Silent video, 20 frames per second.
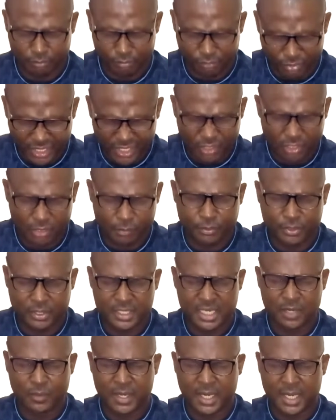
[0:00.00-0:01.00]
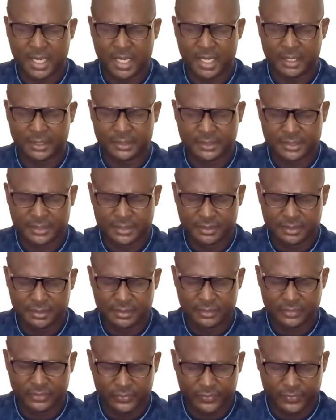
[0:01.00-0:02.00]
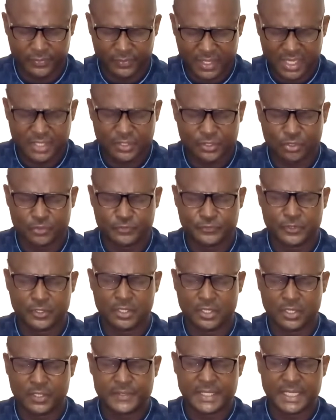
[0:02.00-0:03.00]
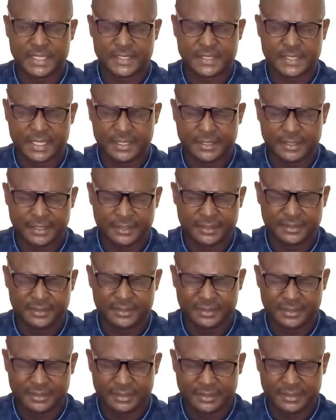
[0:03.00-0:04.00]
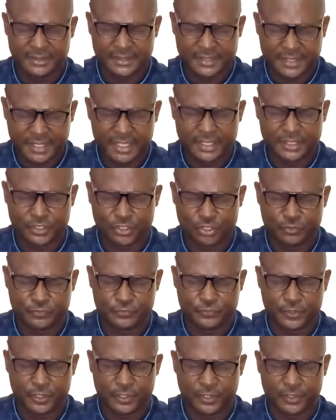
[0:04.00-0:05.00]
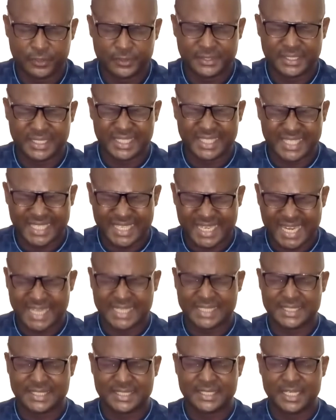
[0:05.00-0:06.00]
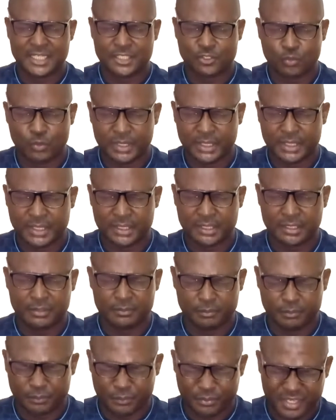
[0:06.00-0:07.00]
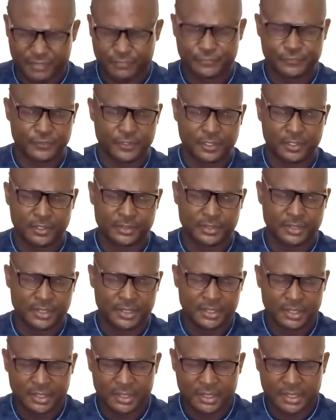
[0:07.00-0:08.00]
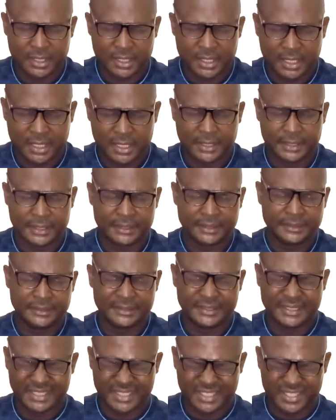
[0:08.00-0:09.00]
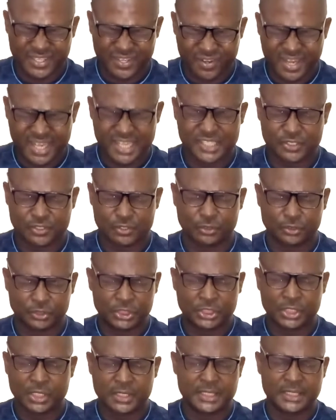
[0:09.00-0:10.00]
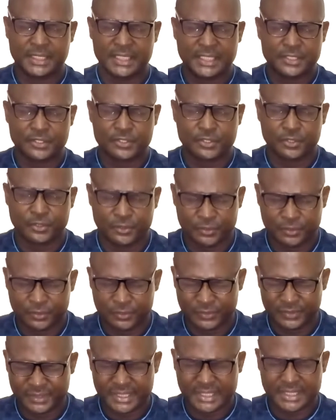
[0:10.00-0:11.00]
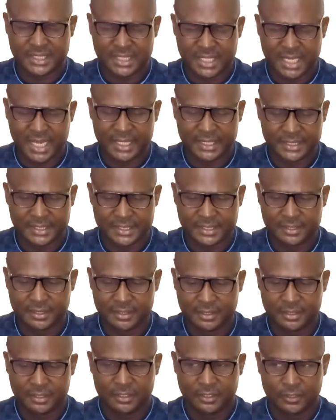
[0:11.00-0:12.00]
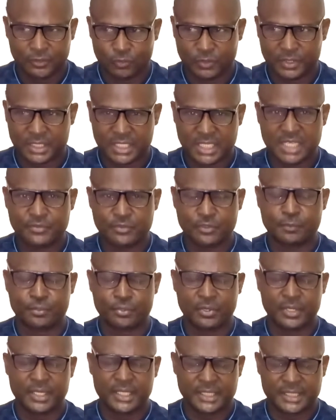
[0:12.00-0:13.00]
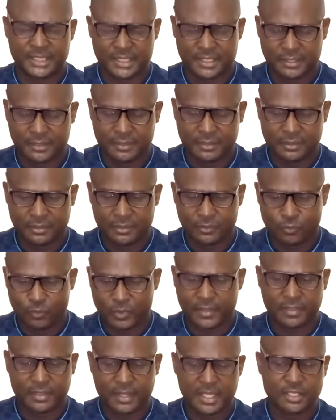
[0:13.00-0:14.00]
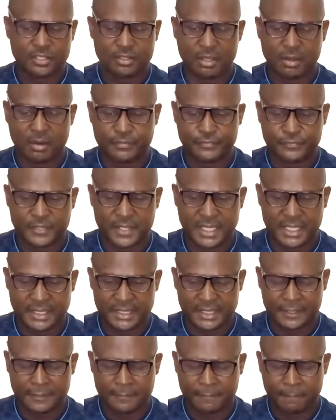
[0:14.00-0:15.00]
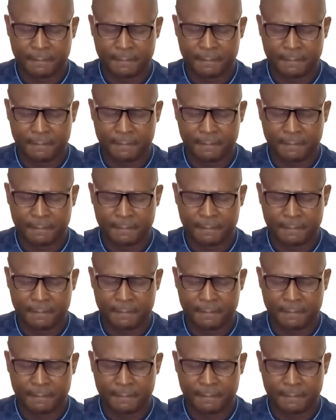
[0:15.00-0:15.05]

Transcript: Bring upon our hearts. Thank you for understanding. Thank you for the light that we Bradford uh, the grace to journey into this light. We give you praise. We thank you, our Father.